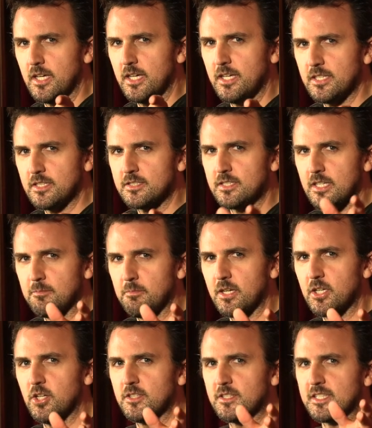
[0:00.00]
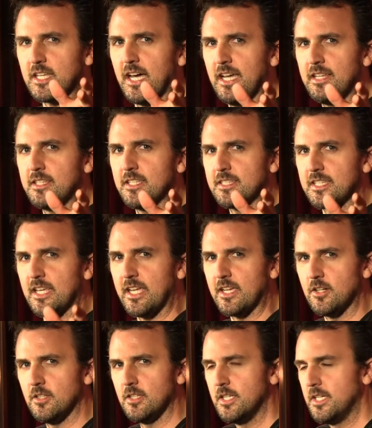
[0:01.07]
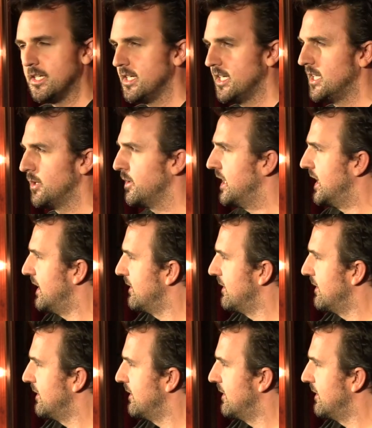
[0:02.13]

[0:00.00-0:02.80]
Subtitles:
It's my good side, this angle. And